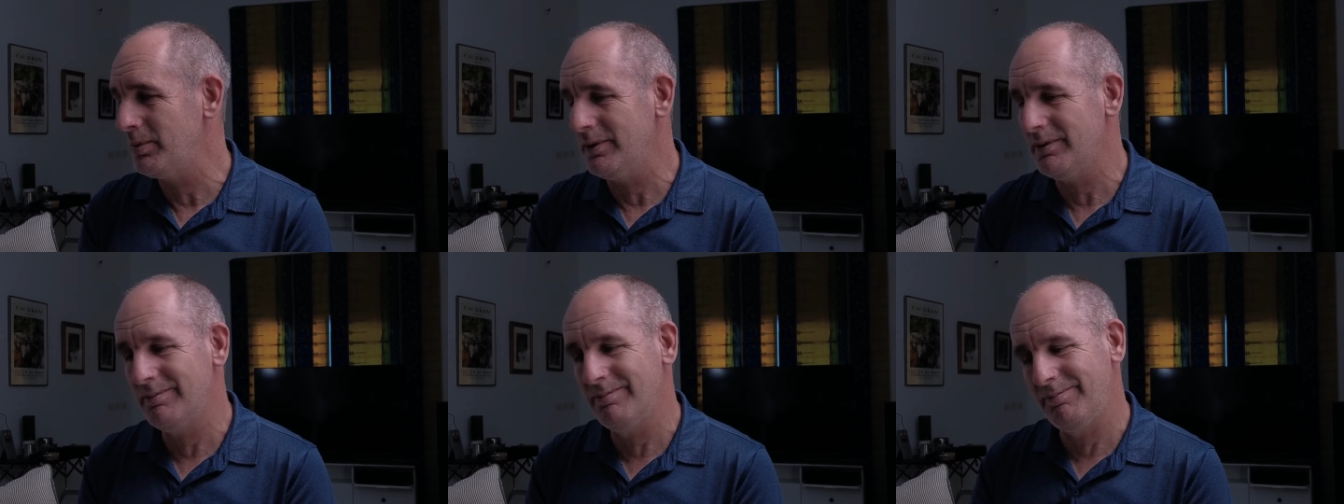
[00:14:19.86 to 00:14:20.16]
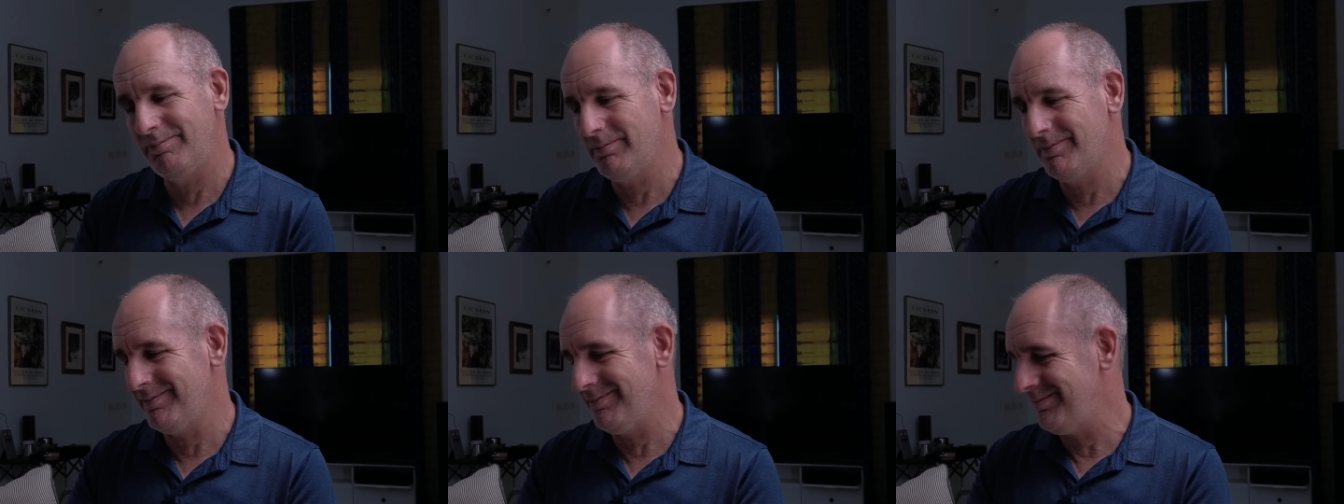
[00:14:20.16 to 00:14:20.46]
told
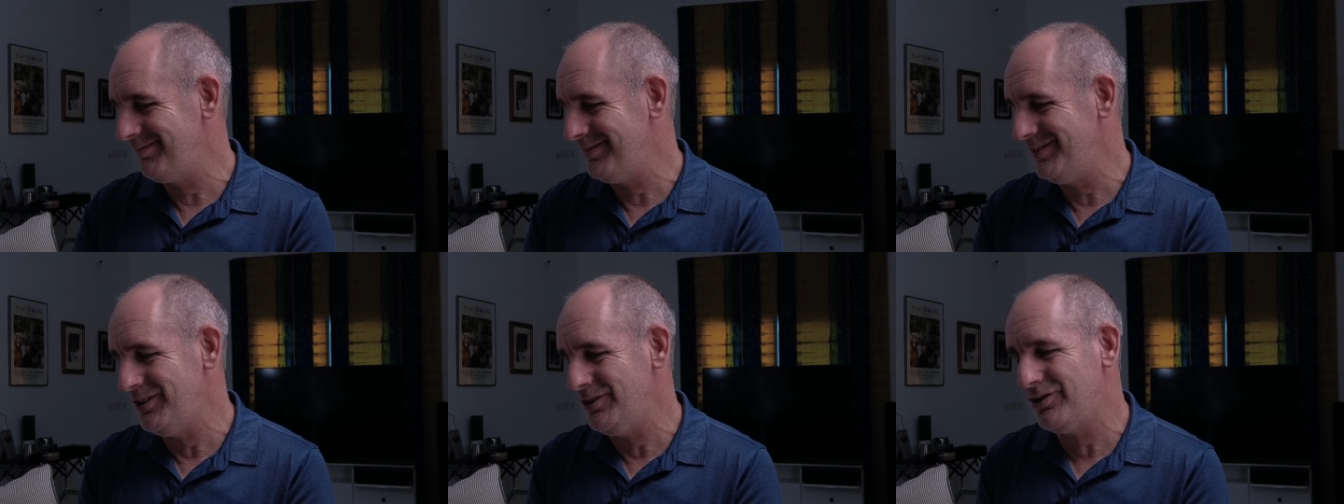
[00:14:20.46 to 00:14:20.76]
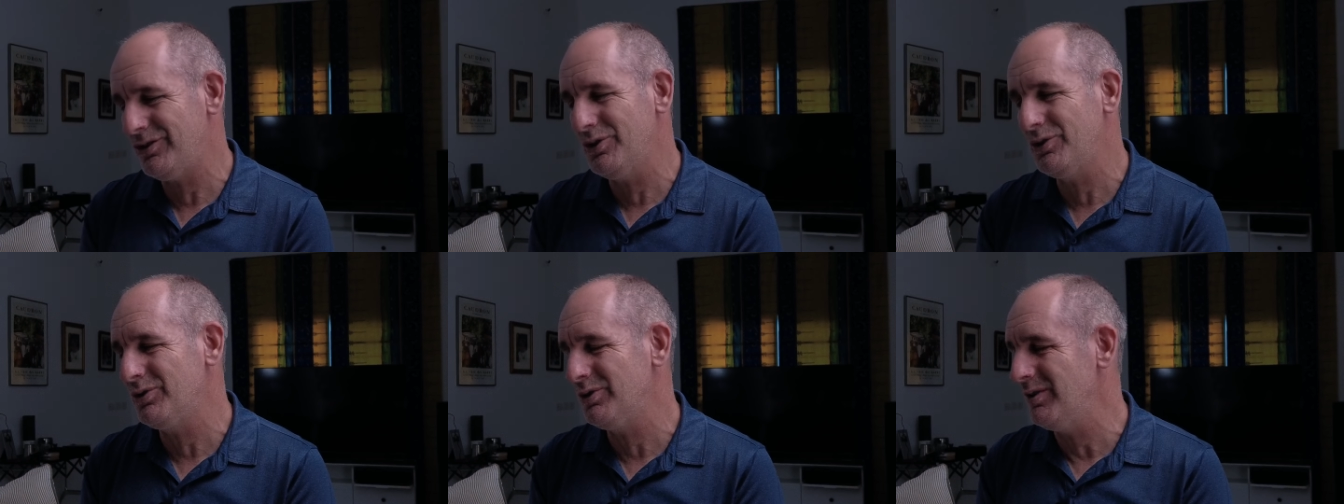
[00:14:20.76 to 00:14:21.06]
me, which I
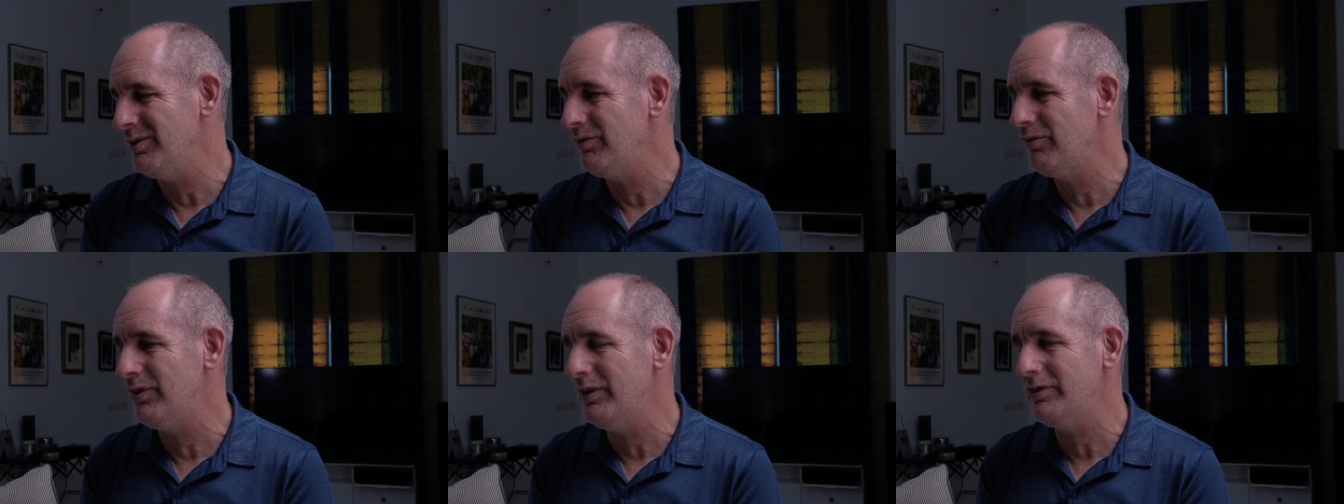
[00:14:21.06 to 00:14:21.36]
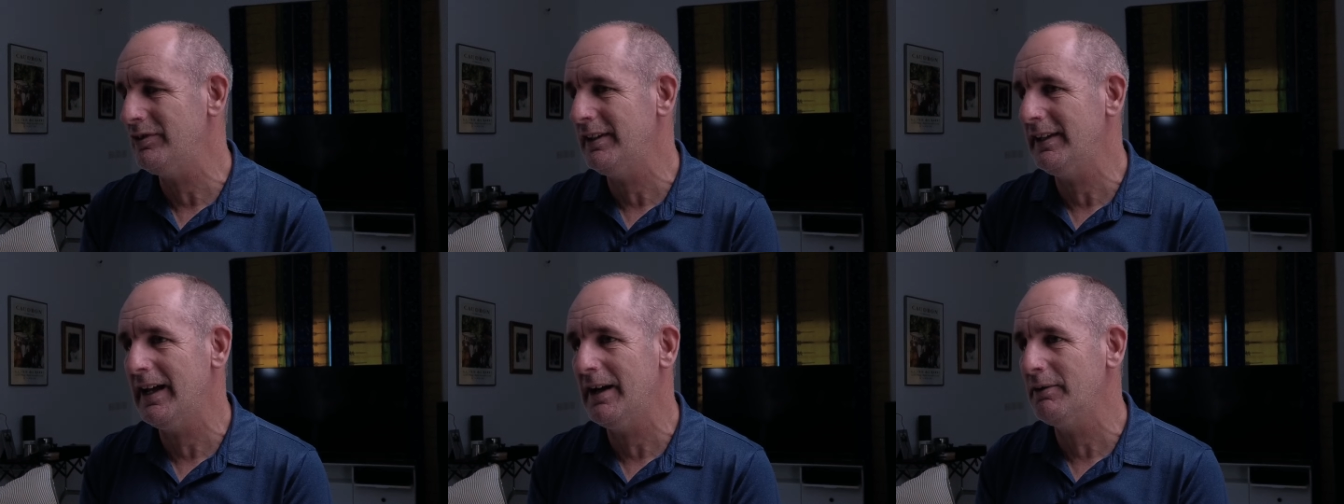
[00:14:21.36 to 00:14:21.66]
thought was
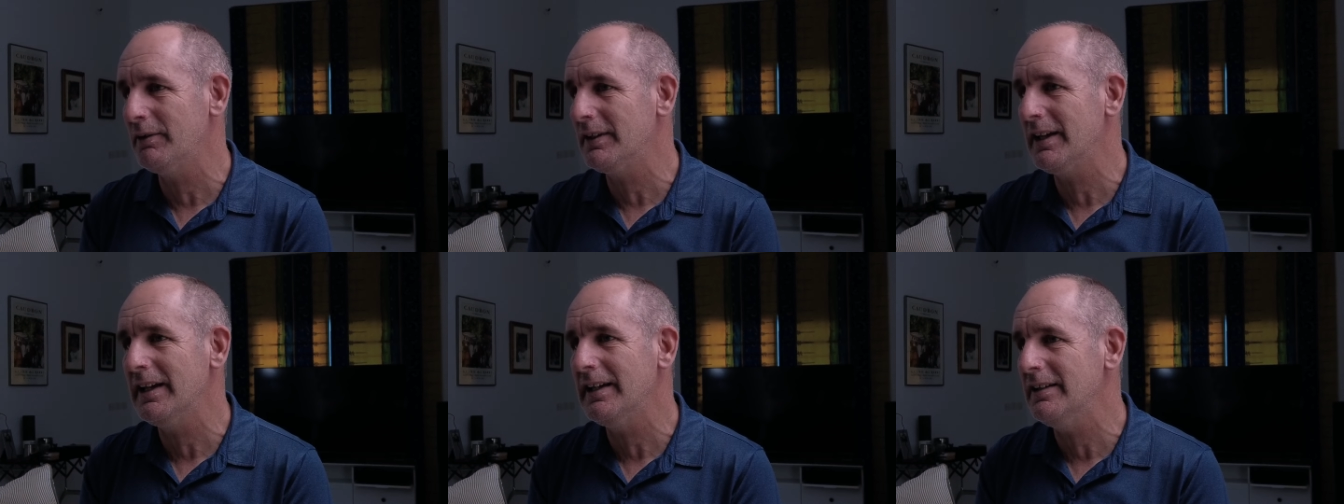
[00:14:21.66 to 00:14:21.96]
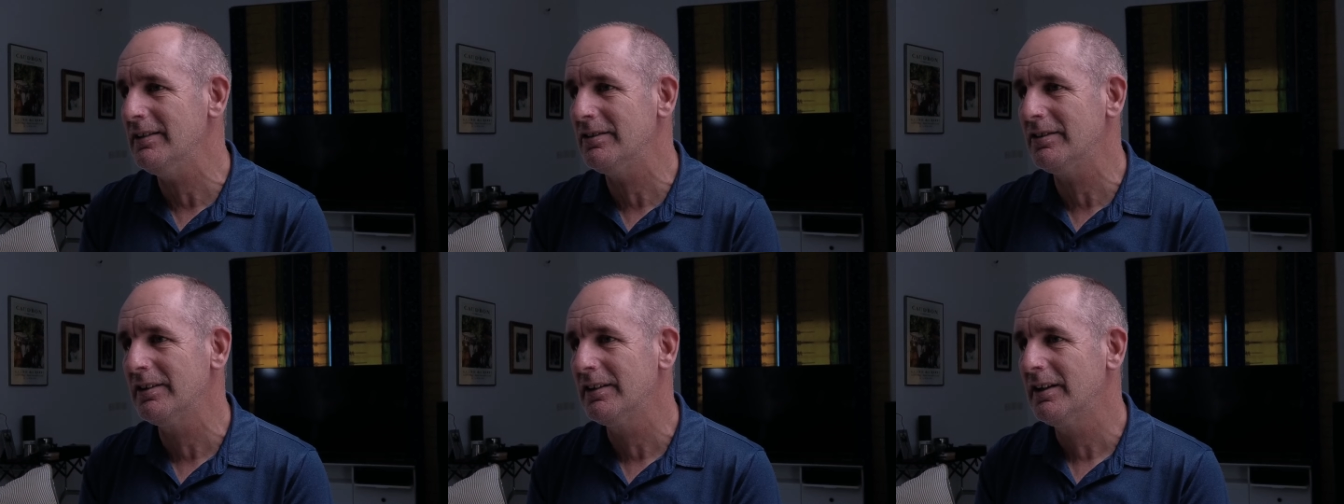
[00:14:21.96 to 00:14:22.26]
also a
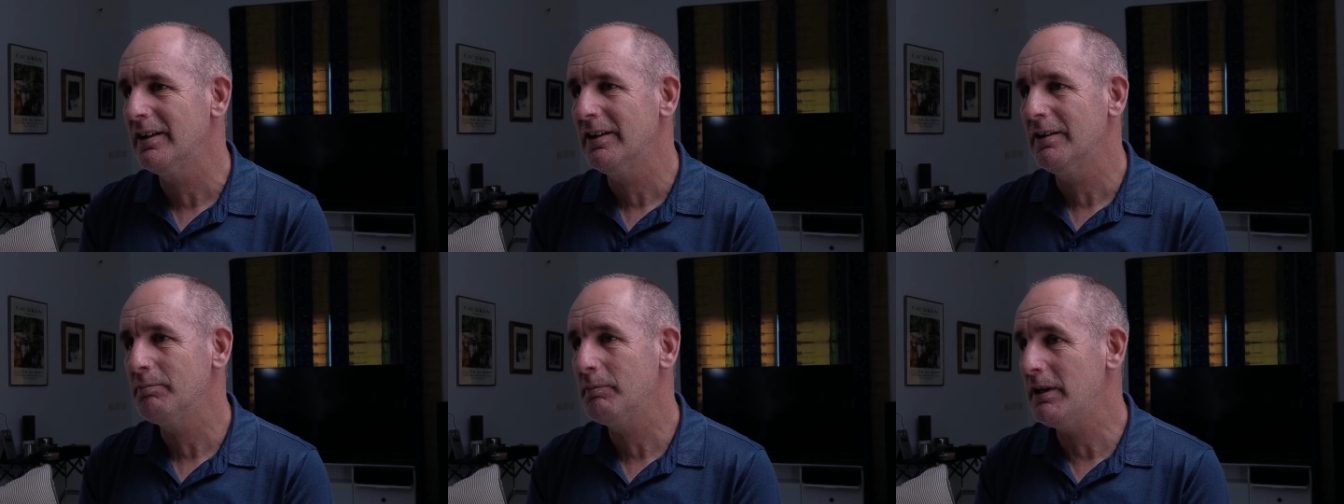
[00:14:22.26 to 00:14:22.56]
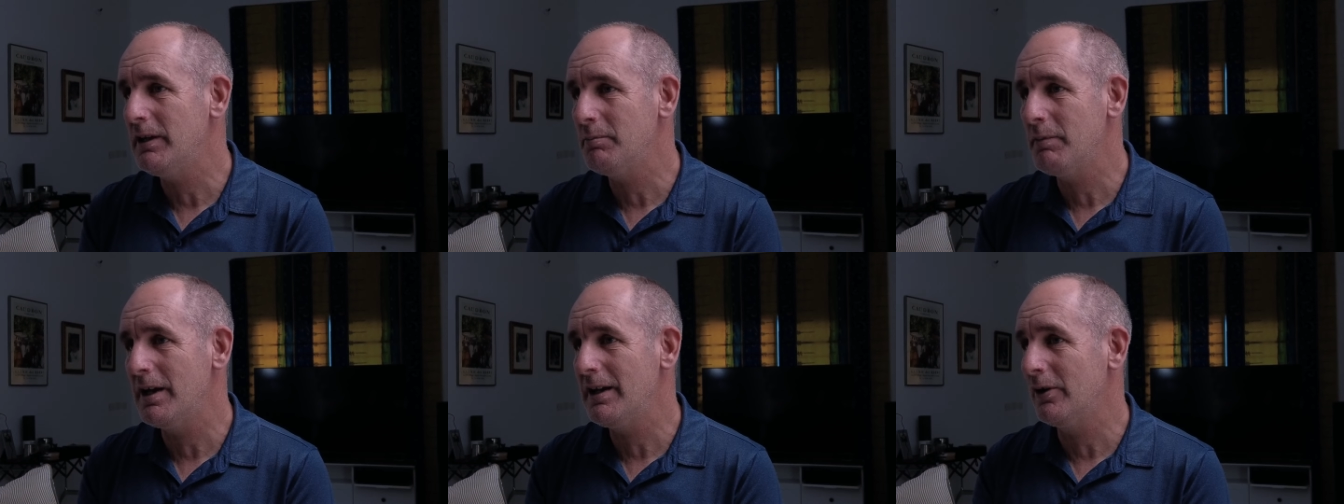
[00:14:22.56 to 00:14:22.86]
nice aspect of
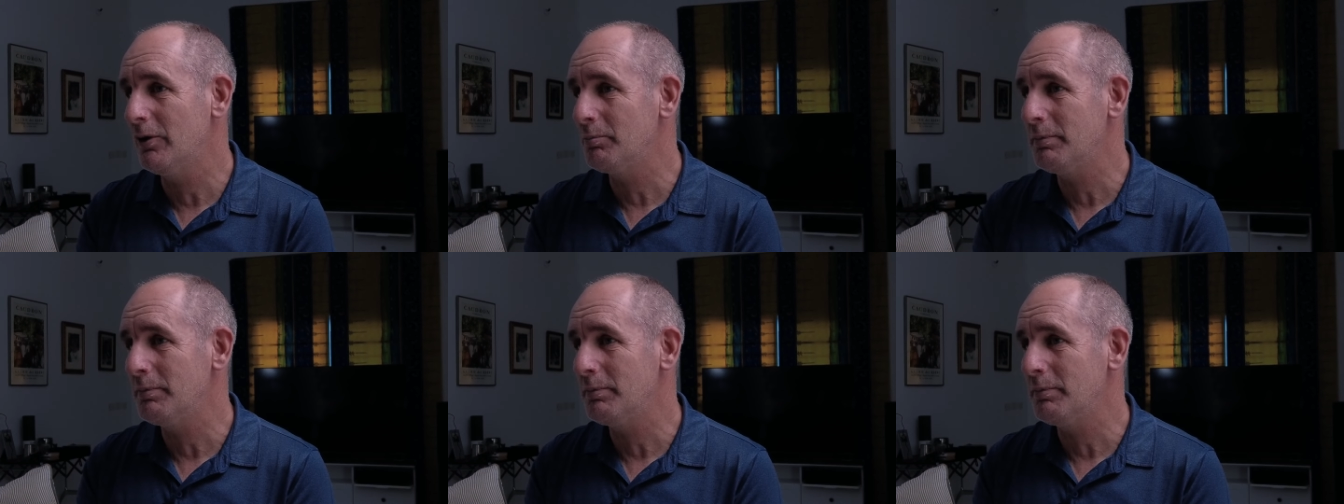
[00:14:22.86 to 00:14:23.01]
the story,